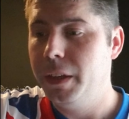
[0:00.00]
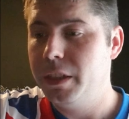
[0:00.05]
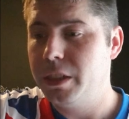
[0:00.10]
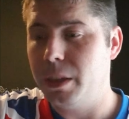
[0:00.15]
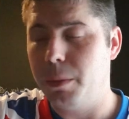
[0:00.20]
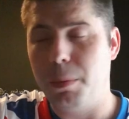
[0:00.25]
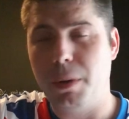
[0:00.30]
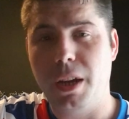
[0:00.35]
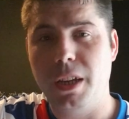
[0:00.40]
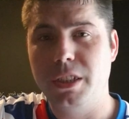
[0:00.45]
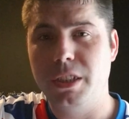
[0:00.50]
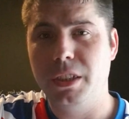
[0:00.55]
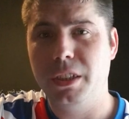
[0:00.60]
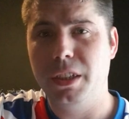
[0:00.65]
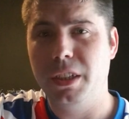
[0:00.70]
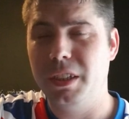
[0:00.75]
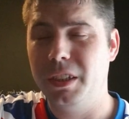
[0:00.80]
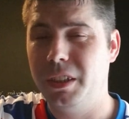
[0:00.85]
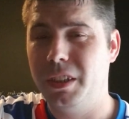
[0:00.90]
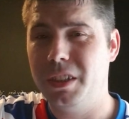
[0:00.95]

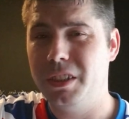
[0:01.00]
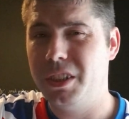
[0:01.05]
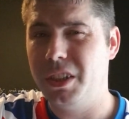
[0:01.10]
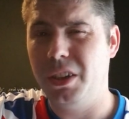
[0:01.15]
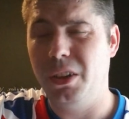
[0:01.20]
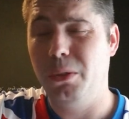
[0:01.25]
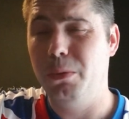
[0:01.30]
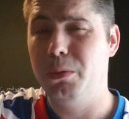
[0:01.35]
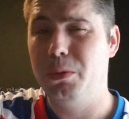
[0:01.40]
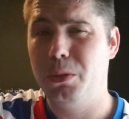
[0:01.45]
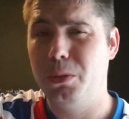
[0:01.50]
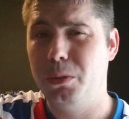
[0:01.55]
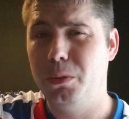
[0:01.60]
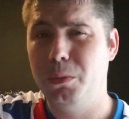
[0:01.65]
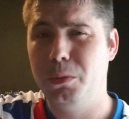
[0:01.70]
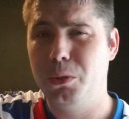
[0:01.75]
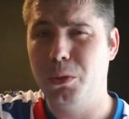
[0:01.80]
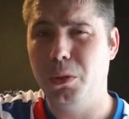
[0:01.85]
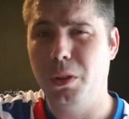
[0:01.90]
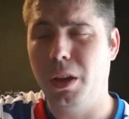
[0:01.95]
surprising considering it
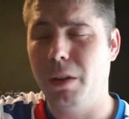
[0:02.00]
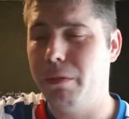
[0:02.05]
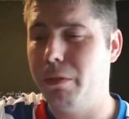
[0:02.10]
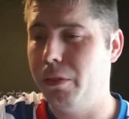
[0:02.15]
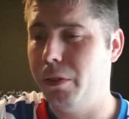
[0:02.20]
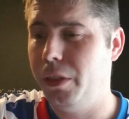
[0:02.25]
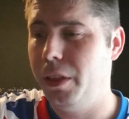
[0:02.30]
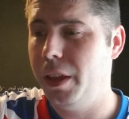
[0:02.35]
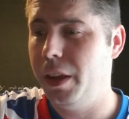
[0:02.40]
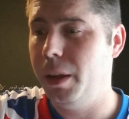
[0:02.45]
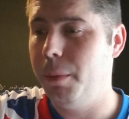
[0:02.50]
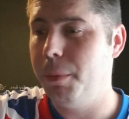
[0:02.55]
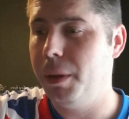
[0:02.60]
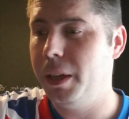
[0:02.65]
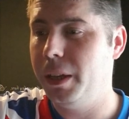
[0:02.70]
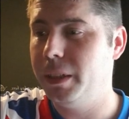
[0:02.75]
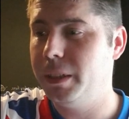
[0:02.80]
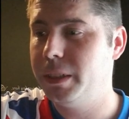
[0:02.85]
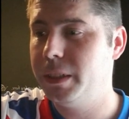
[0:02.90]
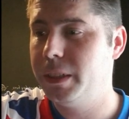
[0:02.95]
was only up for 30
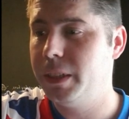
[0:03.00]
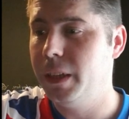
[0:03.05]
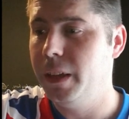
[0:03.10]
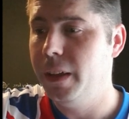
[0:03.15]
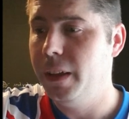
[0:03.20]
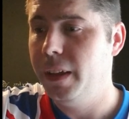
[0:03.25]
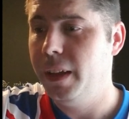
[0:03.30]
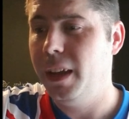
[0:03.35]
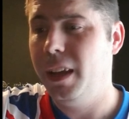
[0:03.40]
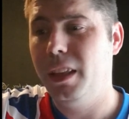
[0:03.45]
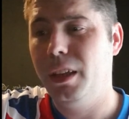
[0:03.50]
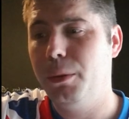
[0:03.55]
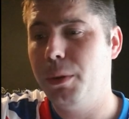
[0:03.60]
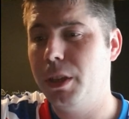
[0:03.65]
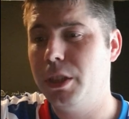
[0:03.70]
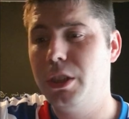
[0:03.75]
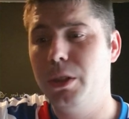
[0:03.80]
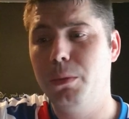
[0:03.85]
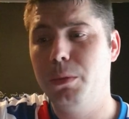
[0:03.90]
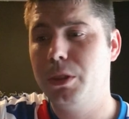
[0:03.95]
minutes. The
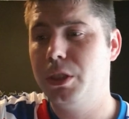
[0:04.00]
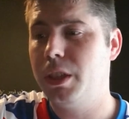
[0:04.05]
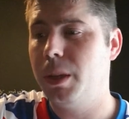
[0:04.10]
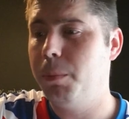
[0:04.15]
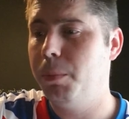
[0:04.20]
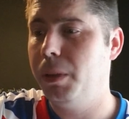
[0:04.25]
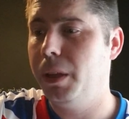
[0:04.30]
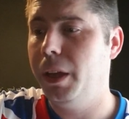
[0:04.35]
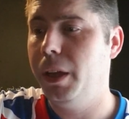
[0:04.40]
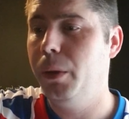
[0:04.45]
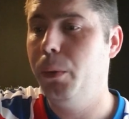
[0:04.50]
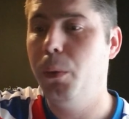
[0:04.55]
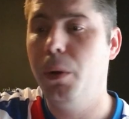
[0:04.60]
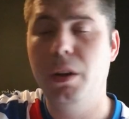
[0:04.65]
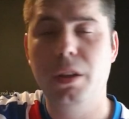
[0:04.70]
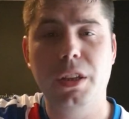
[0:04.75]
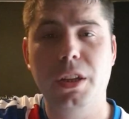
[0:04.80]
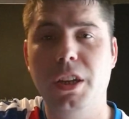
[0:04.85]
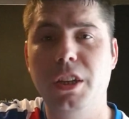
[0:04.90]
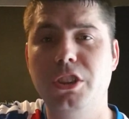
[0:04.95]
question was simply,
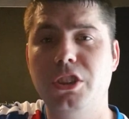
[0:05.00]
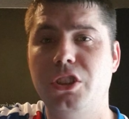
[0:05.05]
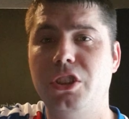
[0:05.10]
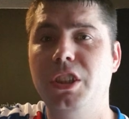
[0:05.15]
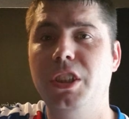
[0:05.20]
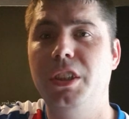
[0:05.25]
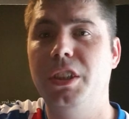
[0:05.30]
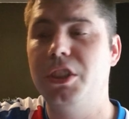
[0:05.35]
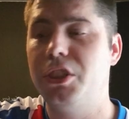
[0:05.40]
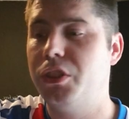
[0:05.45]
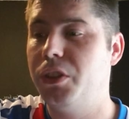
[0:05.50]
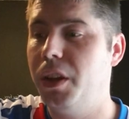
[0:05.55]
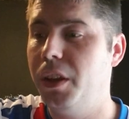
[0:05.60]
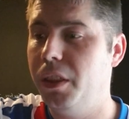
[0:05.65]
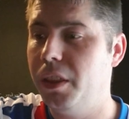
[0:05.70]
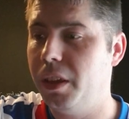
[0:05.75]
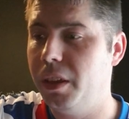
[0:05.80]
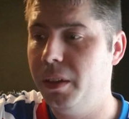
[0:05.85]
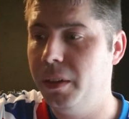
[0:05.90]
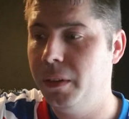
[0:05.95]
where do Rangers need to
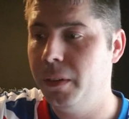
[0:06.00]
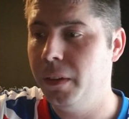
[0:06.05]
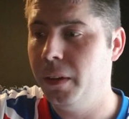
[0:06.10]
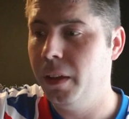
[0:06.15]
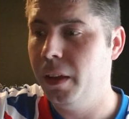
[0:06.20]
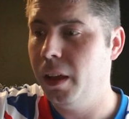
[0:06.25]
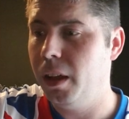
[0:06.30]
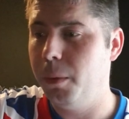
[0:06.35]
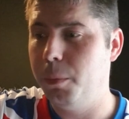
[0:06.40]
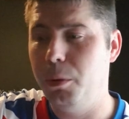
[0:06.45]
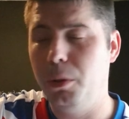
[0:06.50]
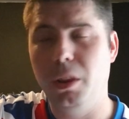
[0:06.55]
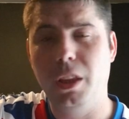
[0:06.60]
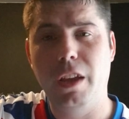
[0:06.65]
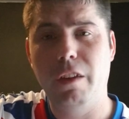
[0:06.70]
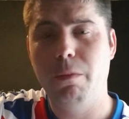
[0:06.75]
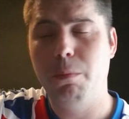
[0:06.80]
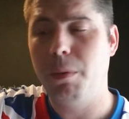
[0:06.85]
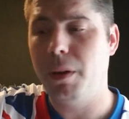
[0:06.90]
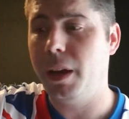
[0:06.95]
strengthen? About
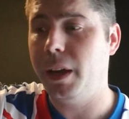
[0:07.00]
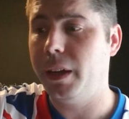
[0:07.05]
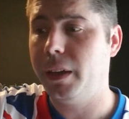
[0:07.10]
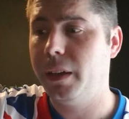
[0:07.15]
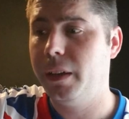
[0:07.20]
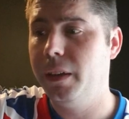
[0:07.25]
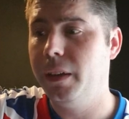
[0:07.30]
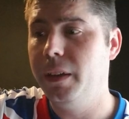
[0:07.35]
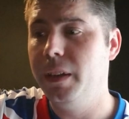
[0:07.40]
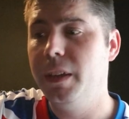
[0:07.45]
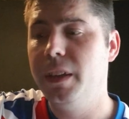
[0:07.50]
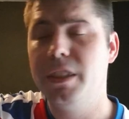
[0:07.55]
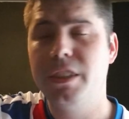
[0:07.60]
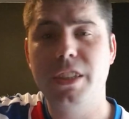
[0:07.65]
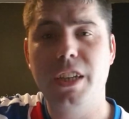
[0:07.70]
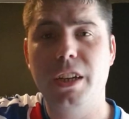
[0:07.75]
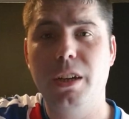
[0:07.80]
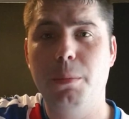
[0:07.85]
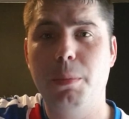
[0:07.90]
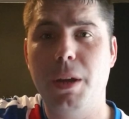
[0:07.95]
left back,
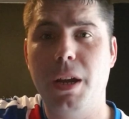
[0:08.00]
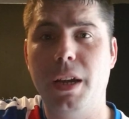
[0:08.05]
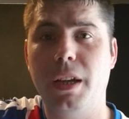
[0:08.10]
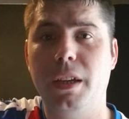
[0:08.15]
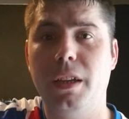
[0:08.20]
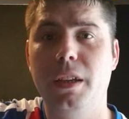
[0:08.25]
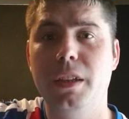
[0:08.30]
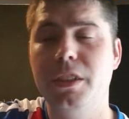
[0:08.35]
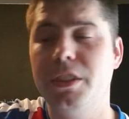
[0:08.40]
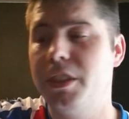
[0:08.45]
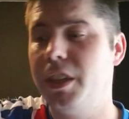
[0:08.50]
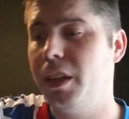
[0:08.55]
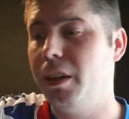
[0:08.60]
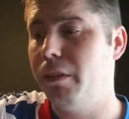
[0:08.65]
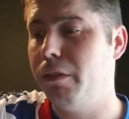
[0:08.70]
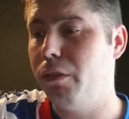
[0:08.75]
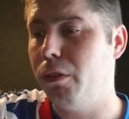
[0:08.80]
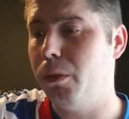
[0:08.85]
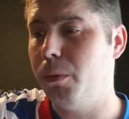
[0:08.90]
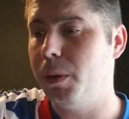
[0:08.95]
centre
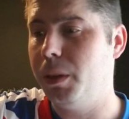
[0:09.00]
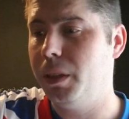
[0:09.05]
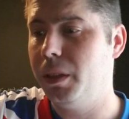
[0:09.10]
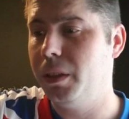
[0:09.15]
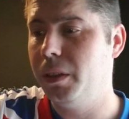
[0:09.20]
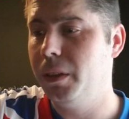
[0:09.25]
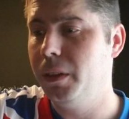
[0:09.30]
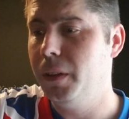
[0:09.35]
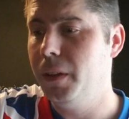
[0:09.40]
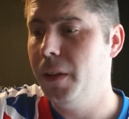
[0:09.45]
forward,